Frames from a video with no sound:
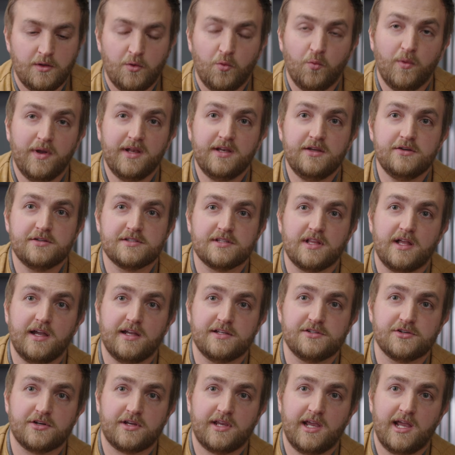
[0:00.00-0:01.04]
When you
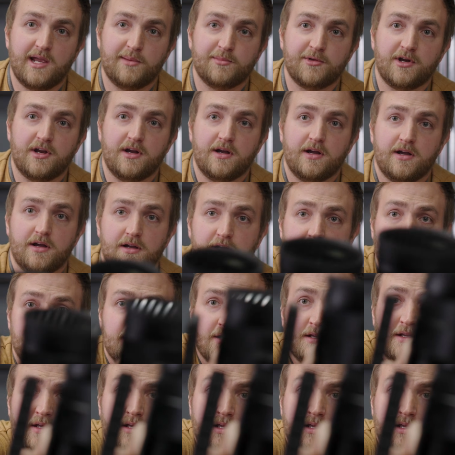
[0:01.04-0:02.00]
slide your camera on,